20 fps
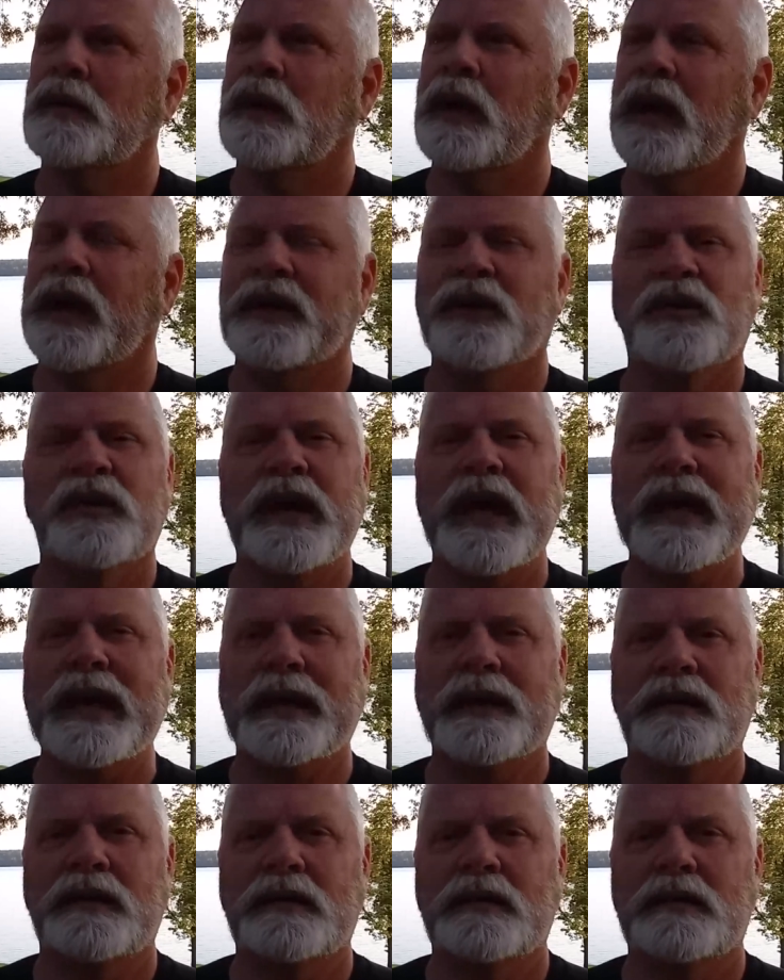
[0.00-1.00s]
I don't get
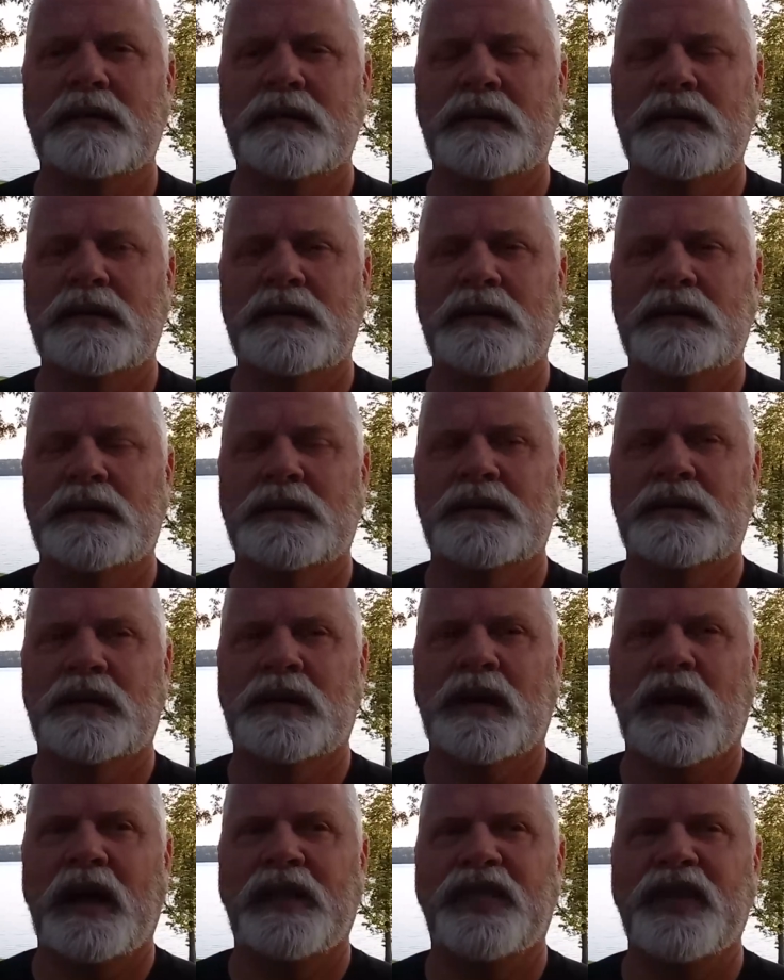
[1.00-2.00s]
it.
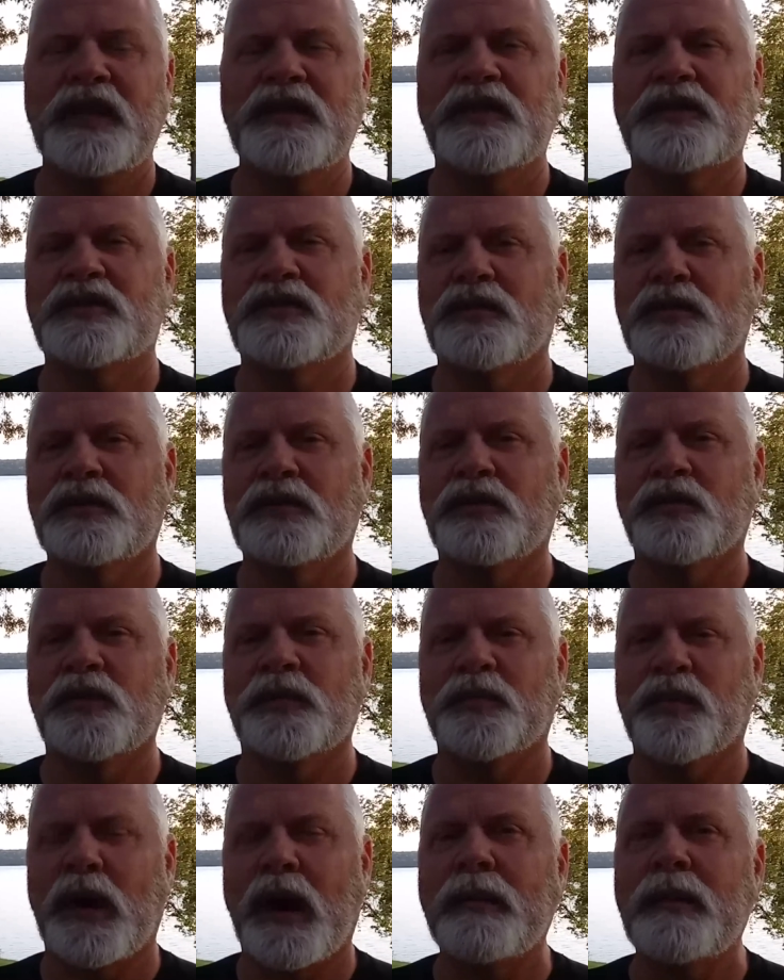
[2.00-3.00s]
I think the truth would
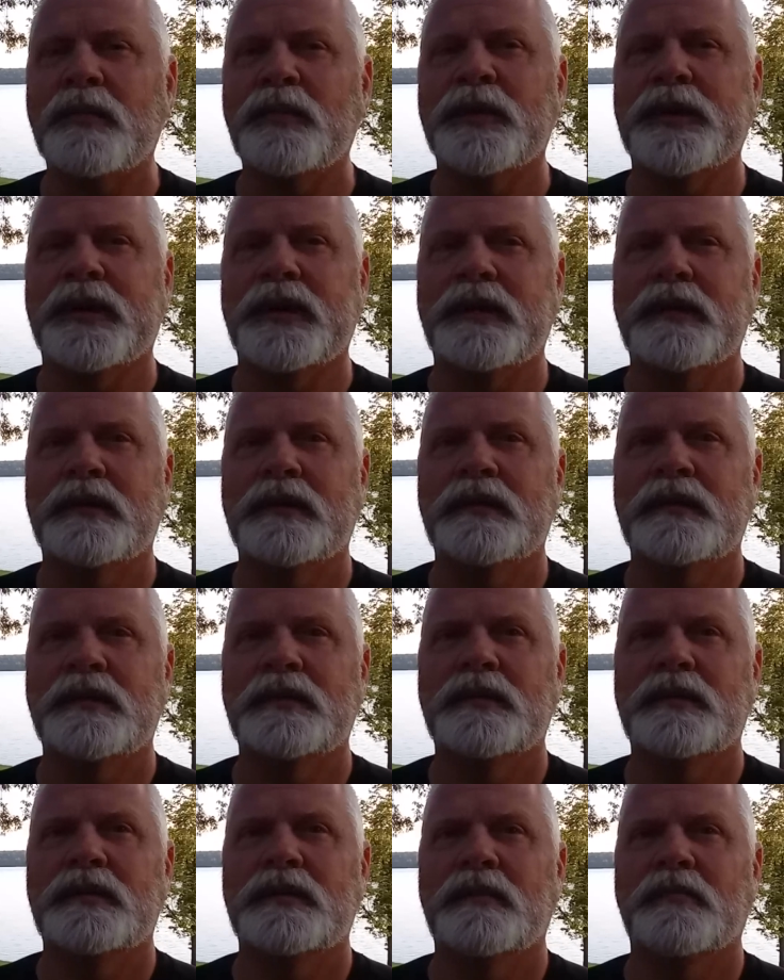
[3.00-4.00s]
probably
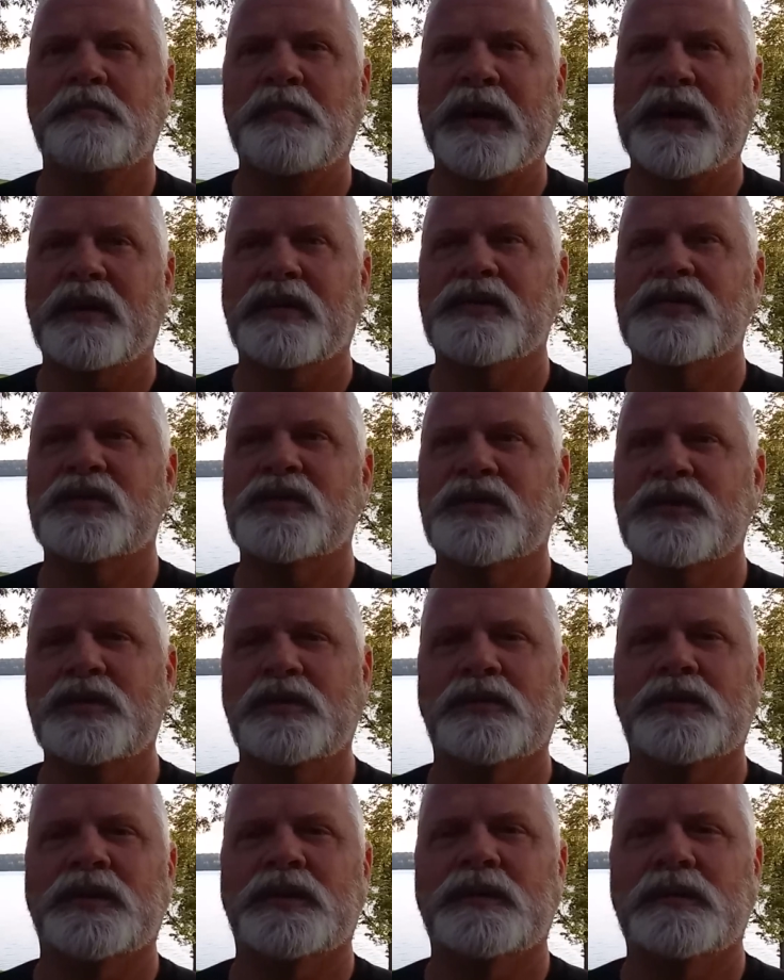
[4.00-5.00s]
better
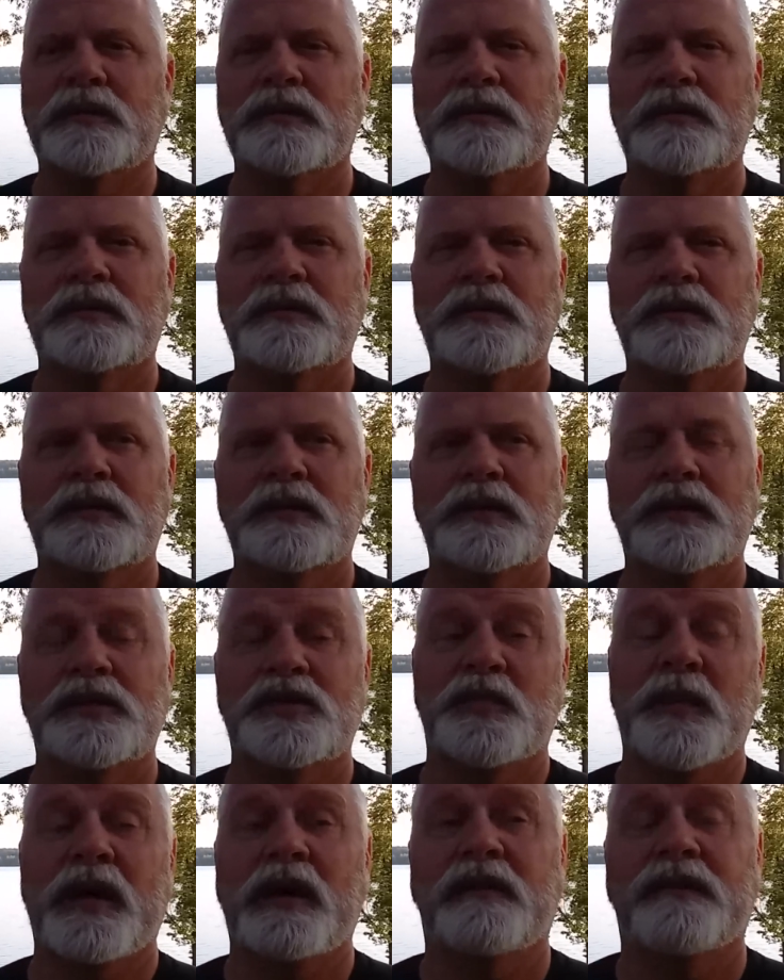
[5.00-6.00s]
suit. As
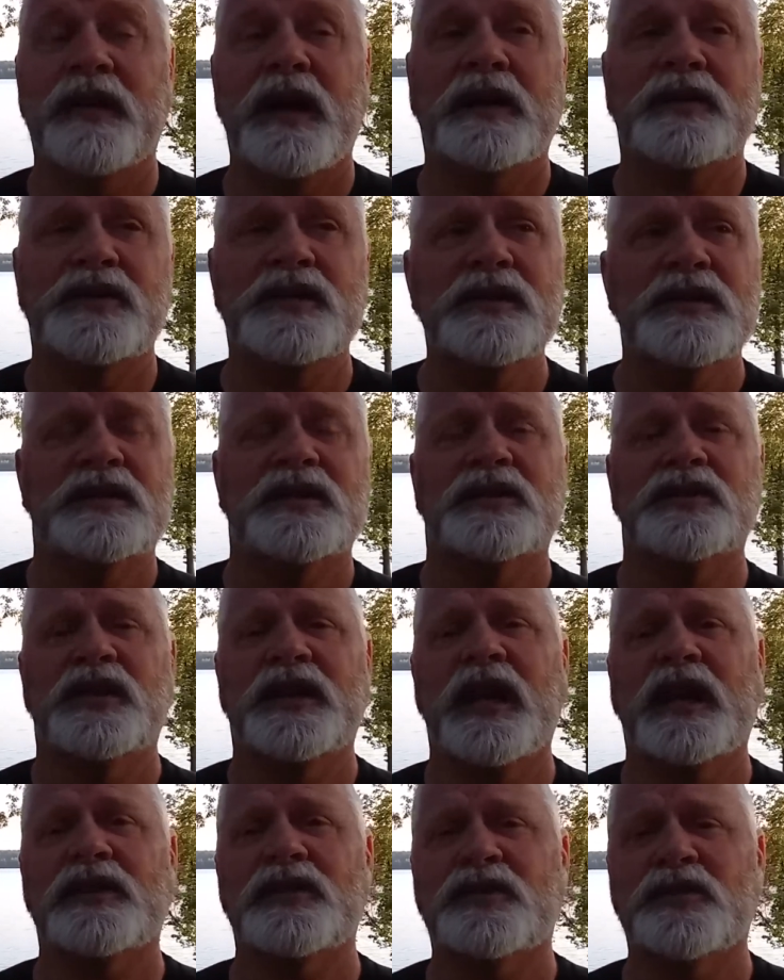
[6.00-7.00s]
a matter of fact, Jesus says you
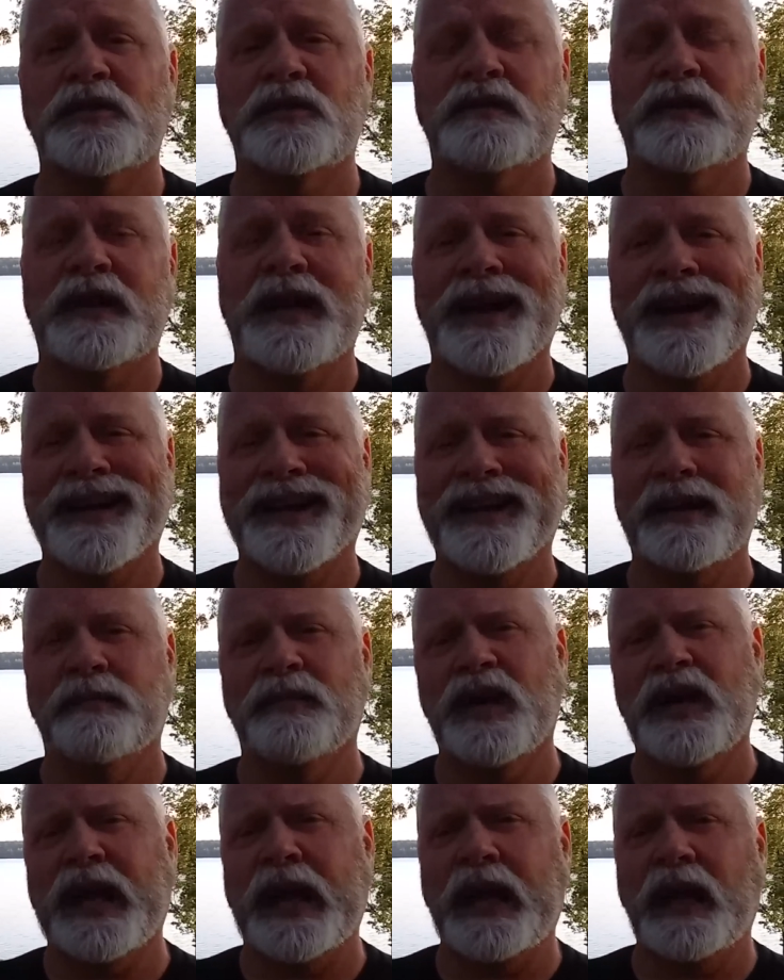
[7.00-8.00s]
can't serve God and
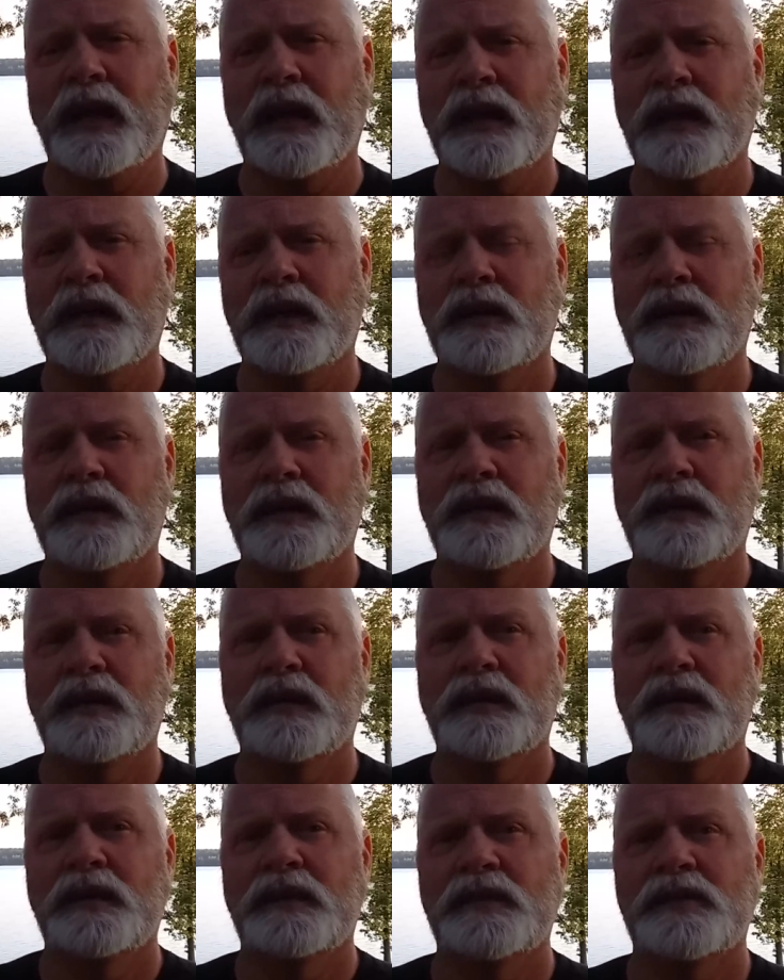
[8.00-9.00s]
money.
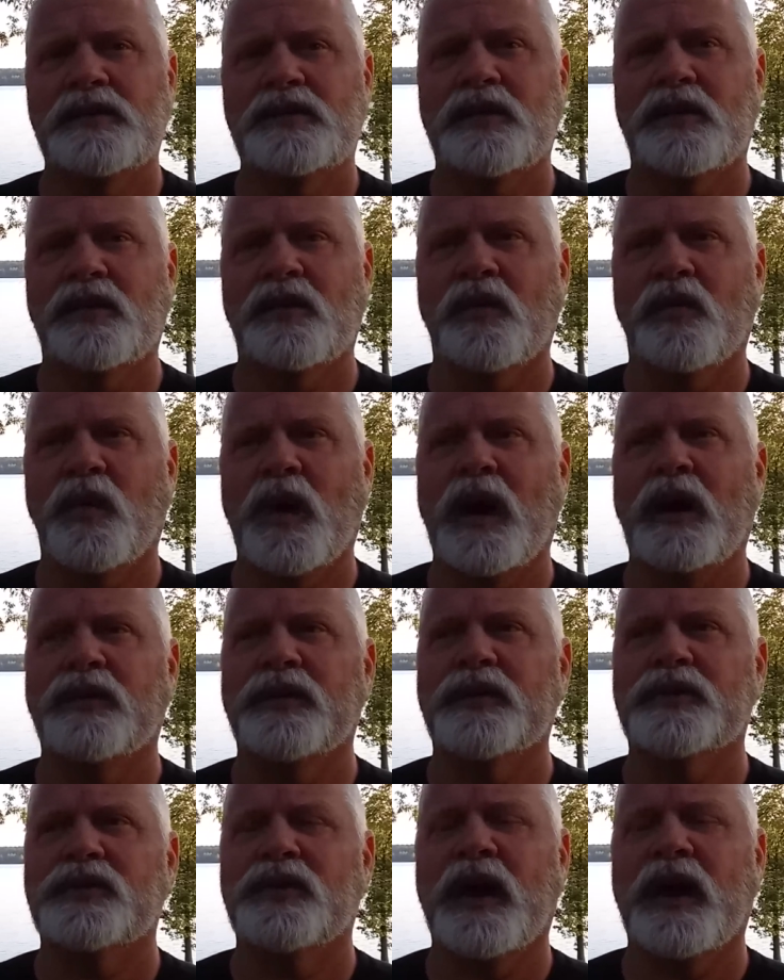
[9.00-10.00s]
So while
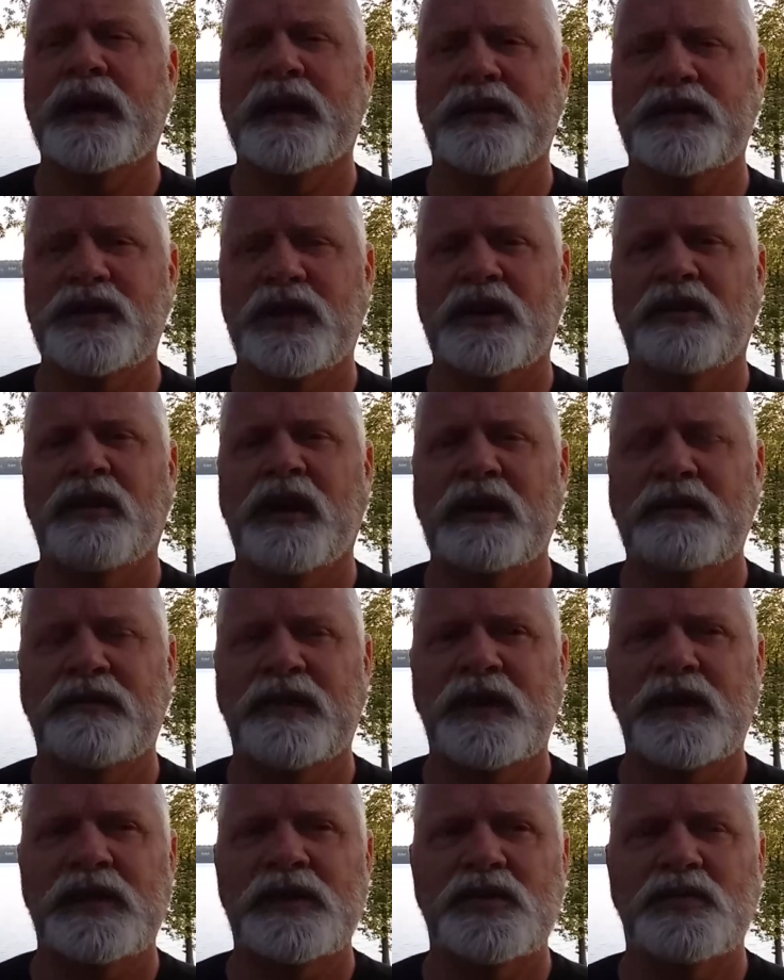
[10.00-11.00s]
they're trying to generate
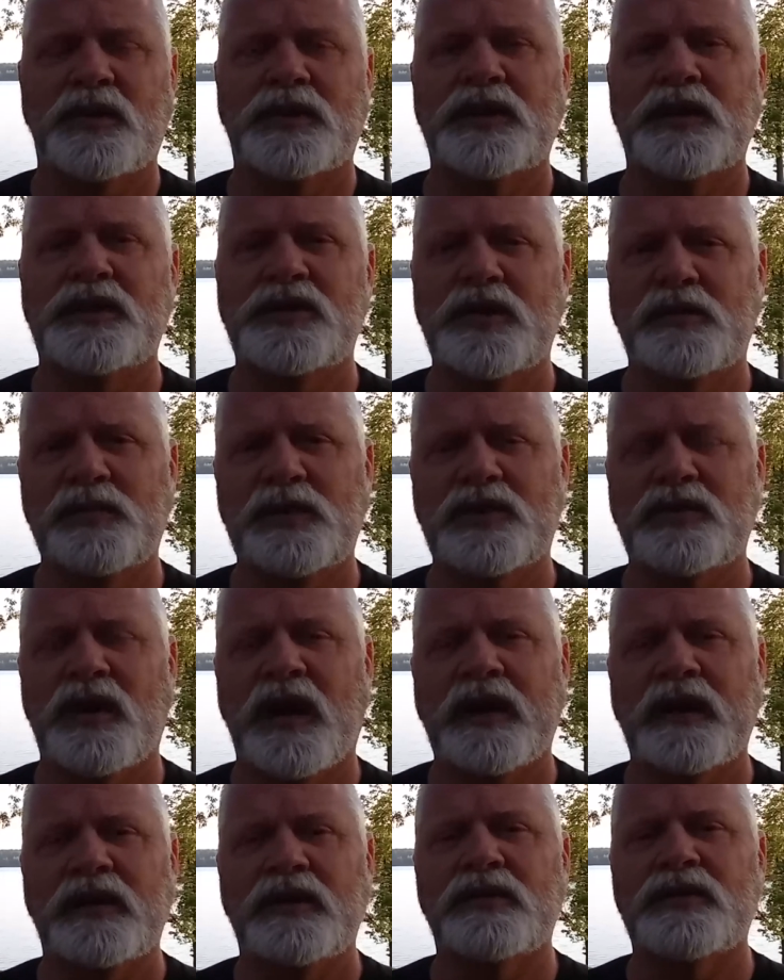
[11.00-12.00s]
funds, what they should be
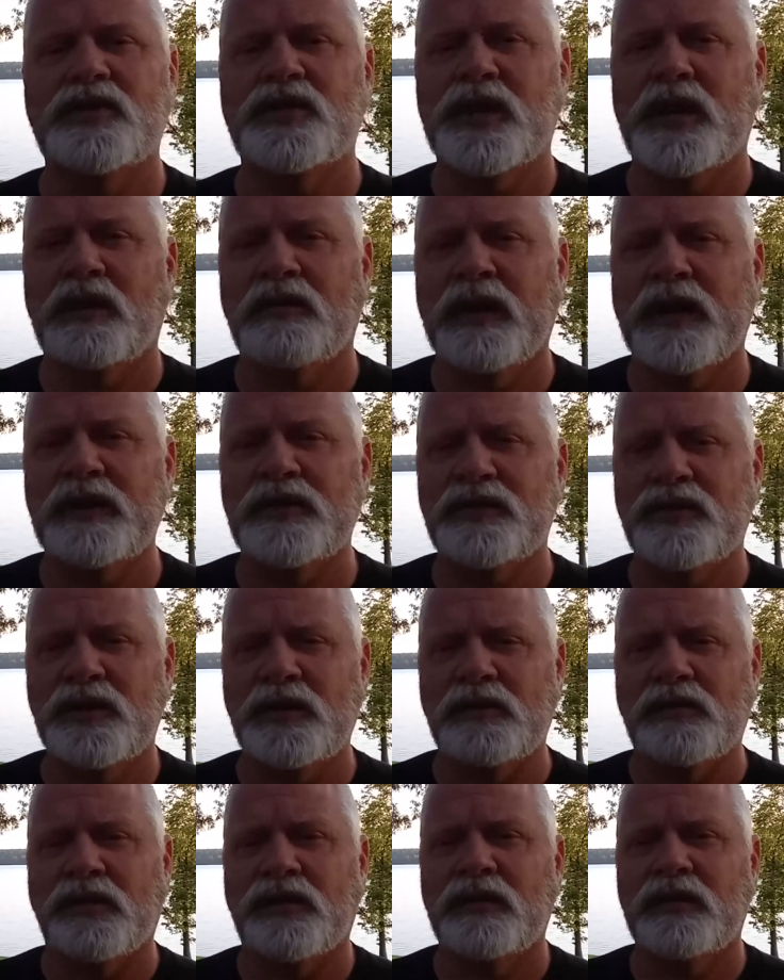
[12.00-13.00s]
trying to do is generate truth,